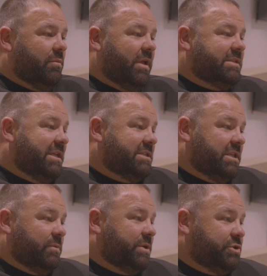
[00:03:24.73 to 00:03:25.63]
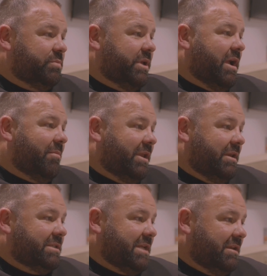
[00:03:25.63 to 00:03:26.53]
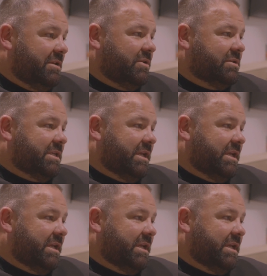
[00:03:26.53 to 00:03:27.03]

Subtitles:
essentially we should be coming in as underdogs